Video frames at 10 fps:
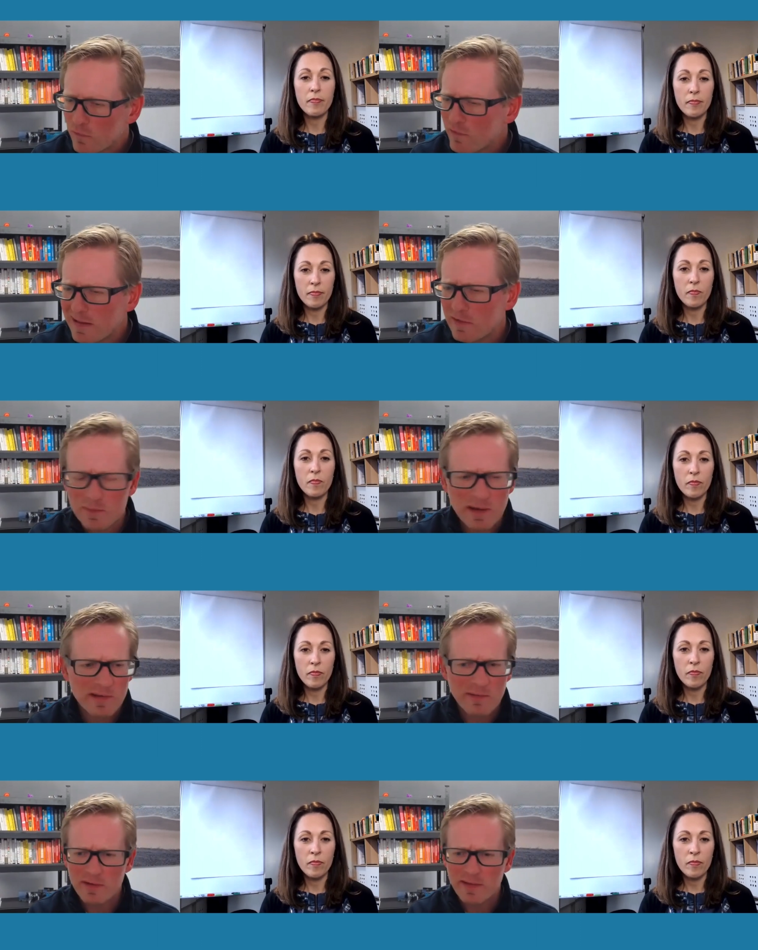Speaker 1: leadership teams have
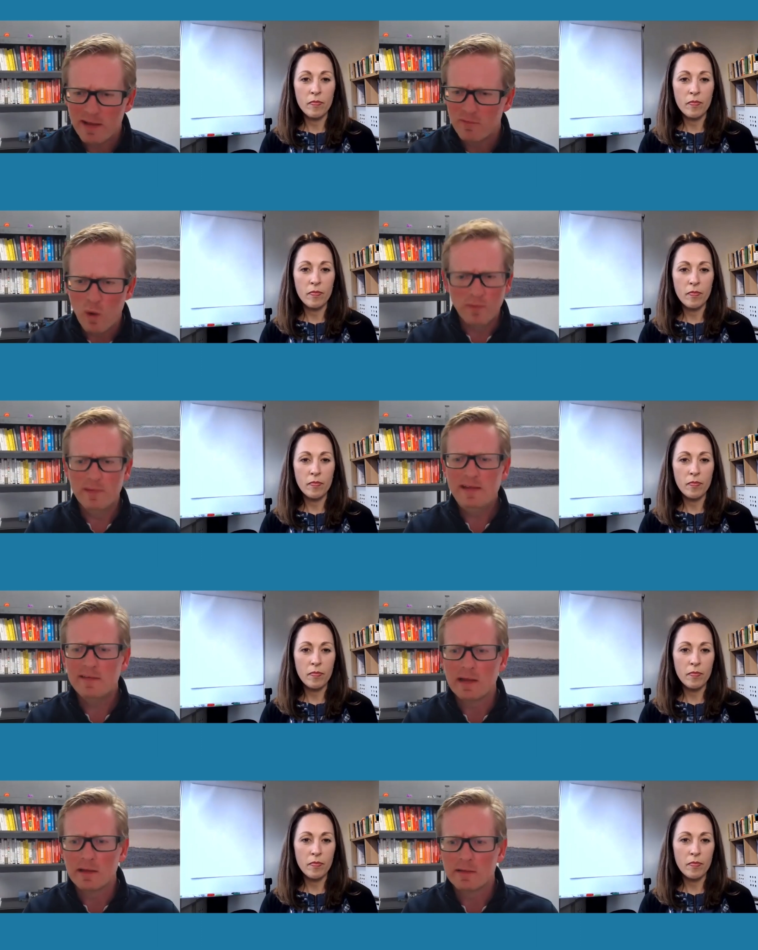like, they have one meeting.
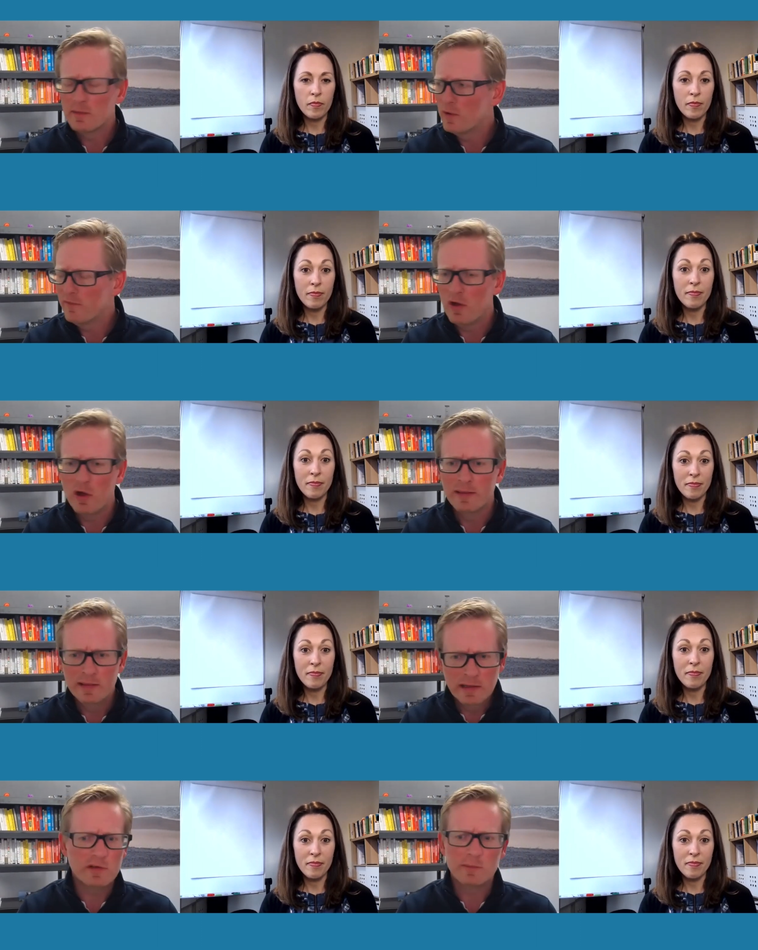Like we have our
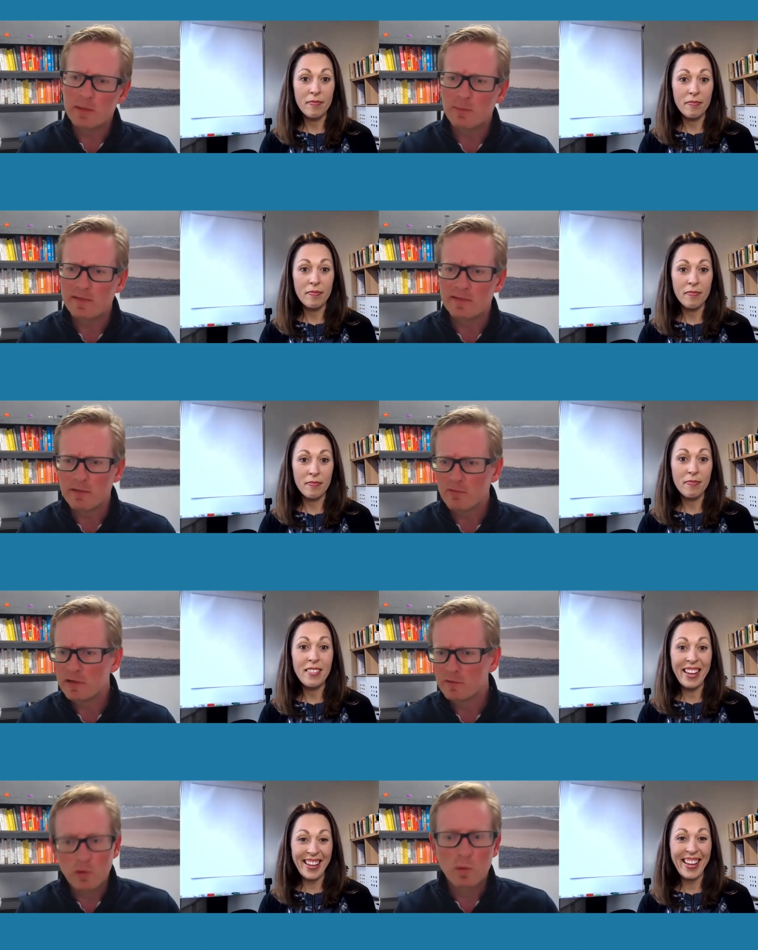leadership team meeting every
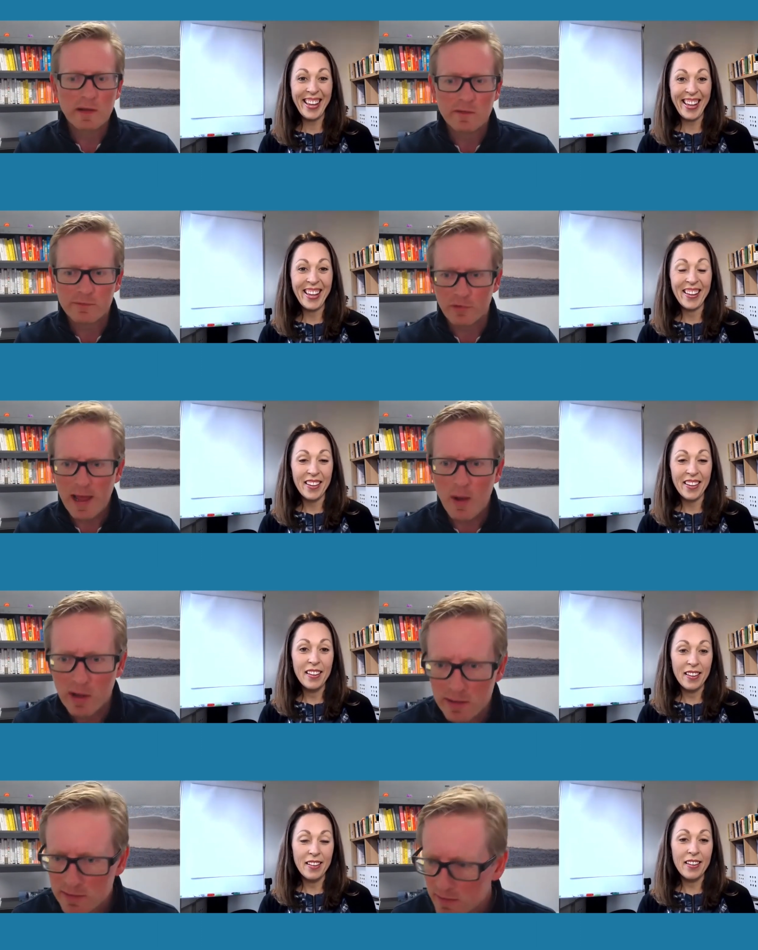two weeks for an hour.
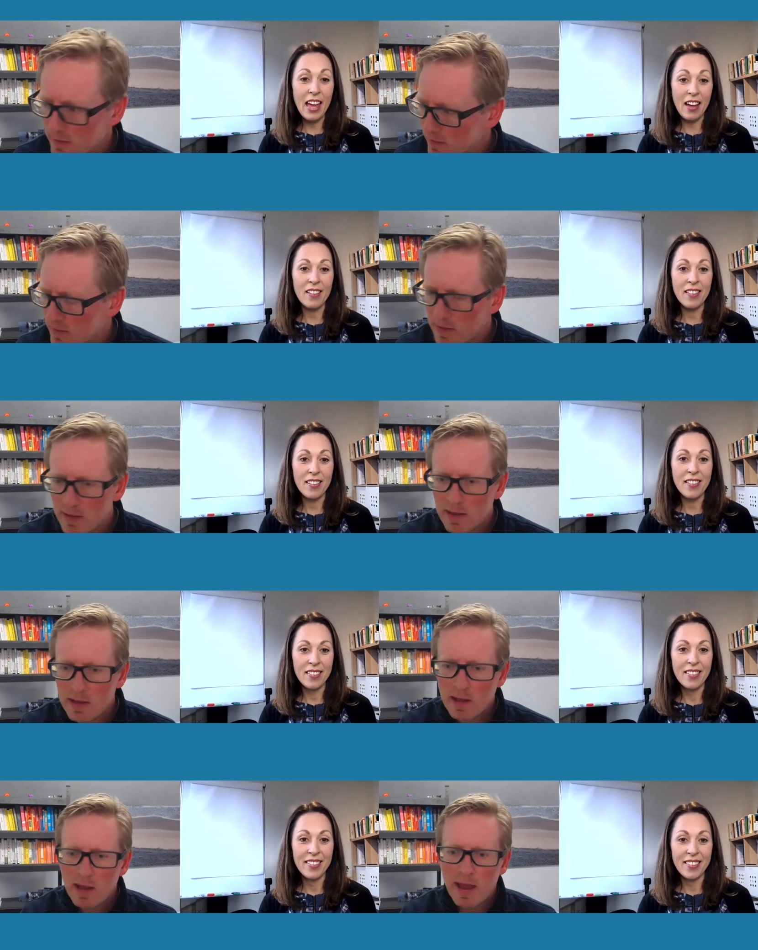Yeah
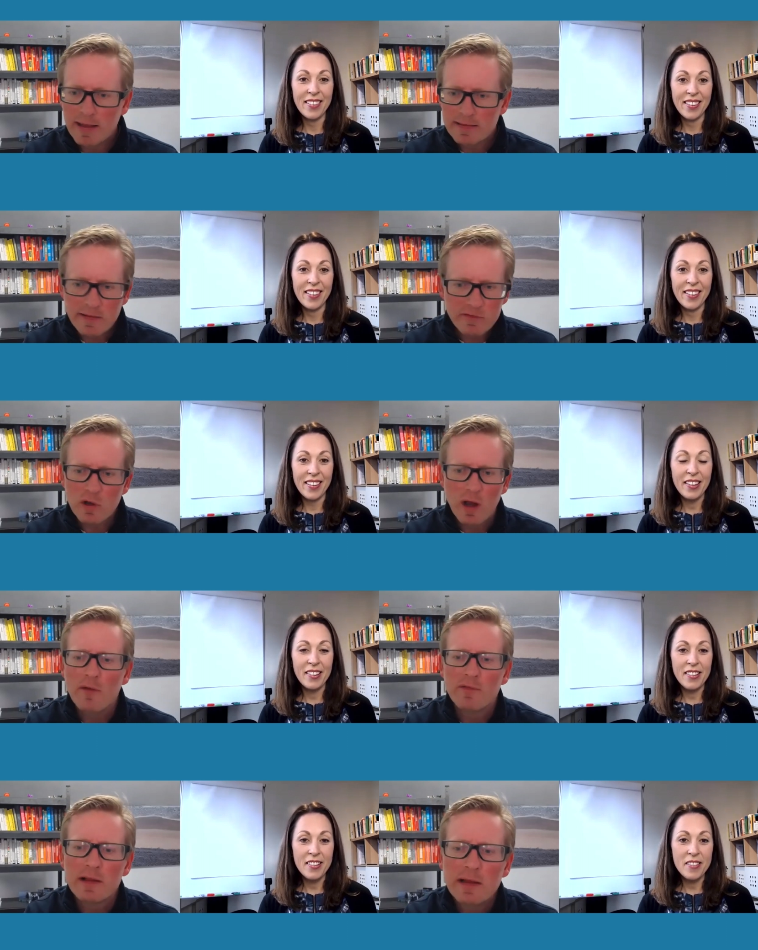and that's not enough.
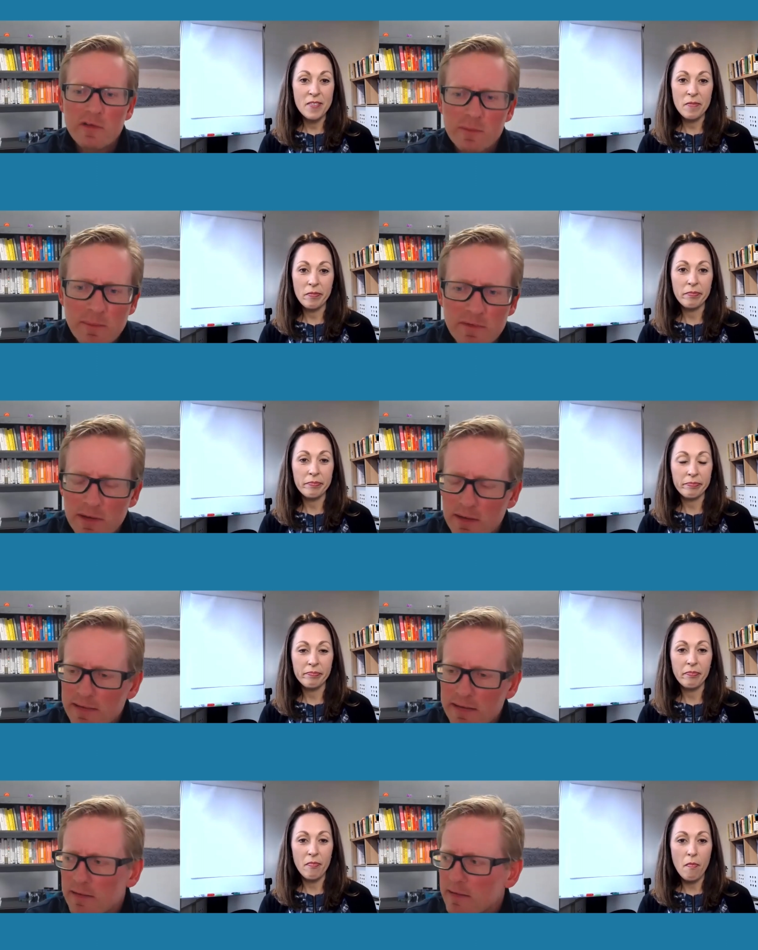Like leadership teams like
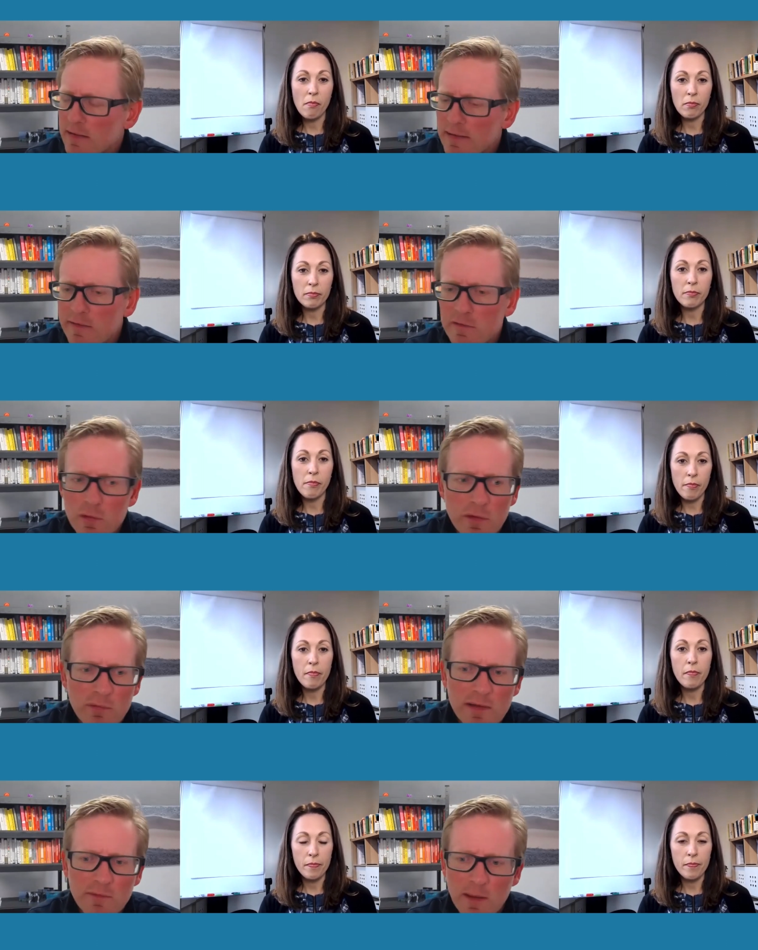need need at least two or three
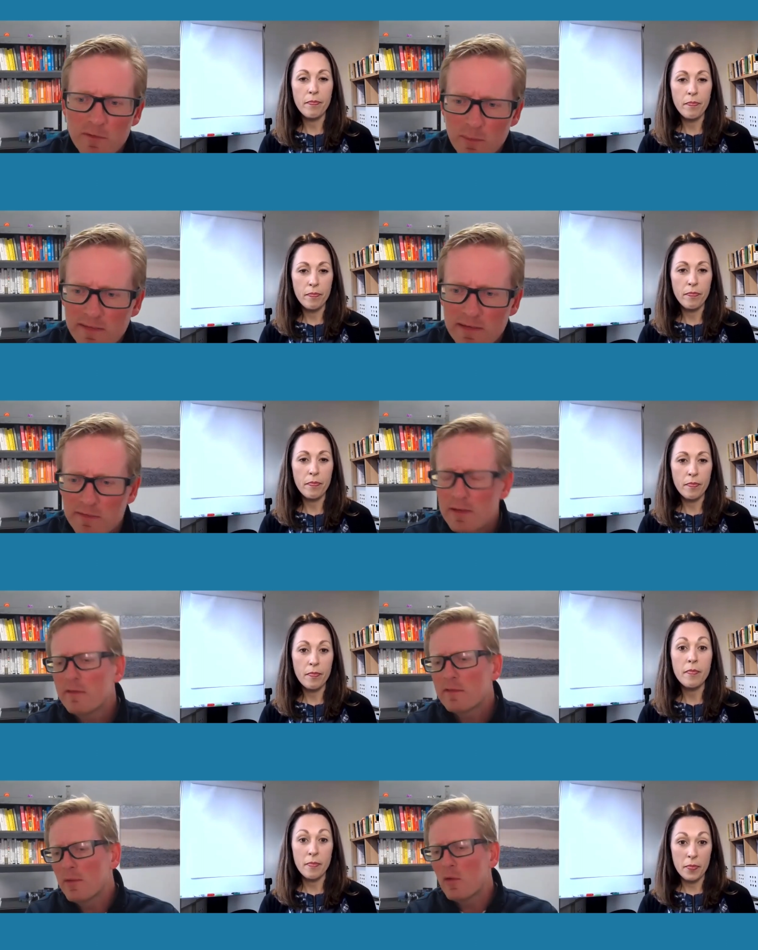different types of meetings. So that's
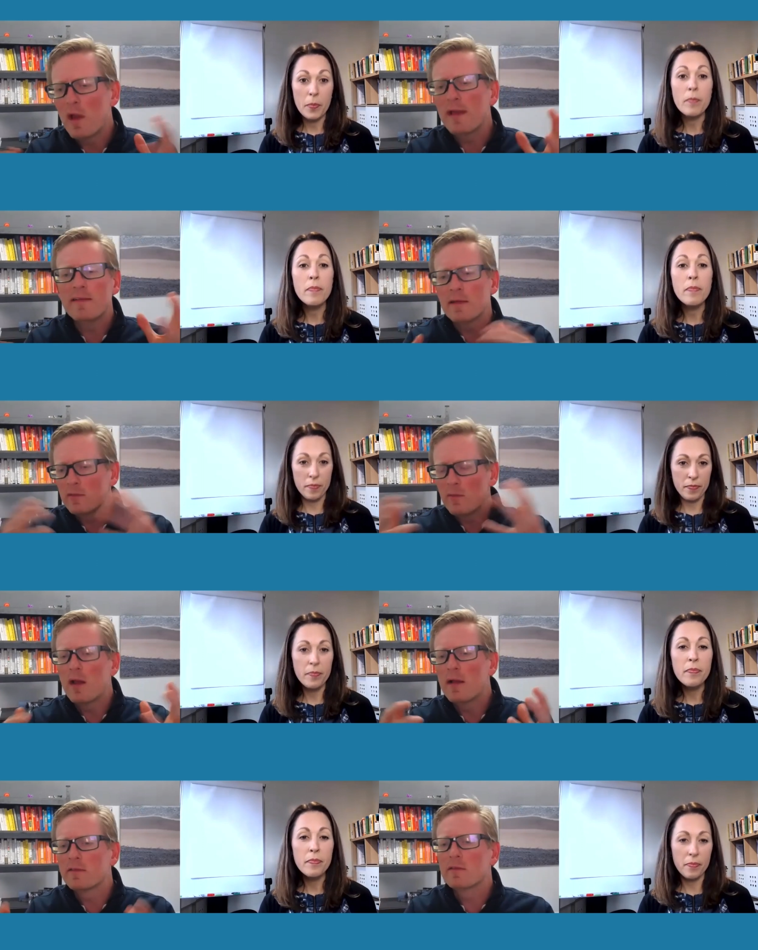some of the ways, like some
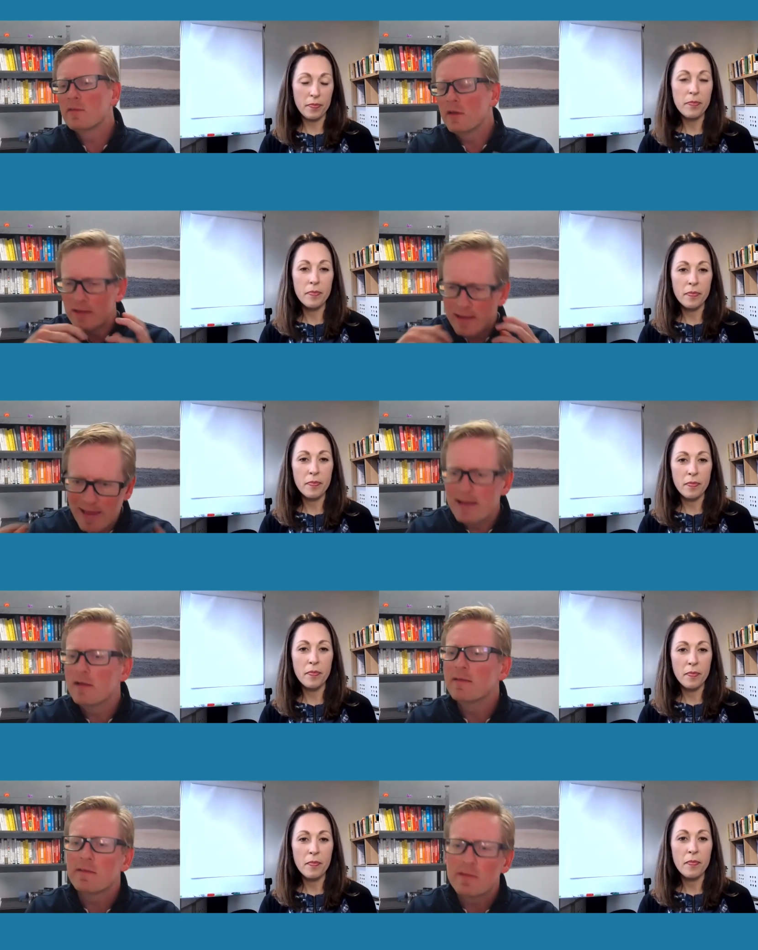highlights of you know, the
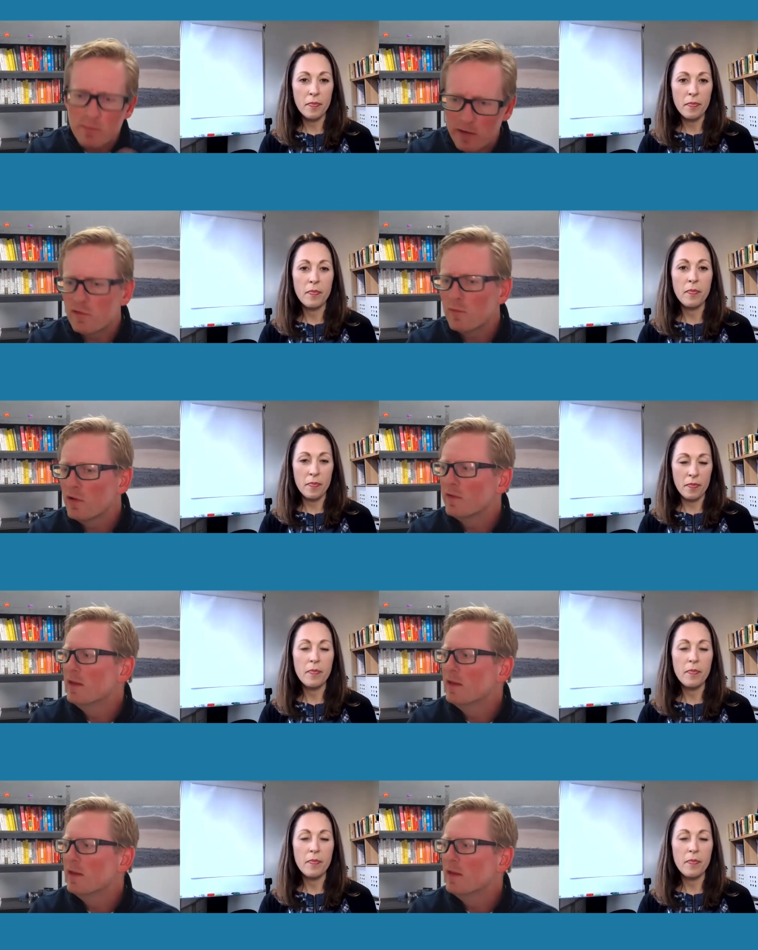cadence, the measurement,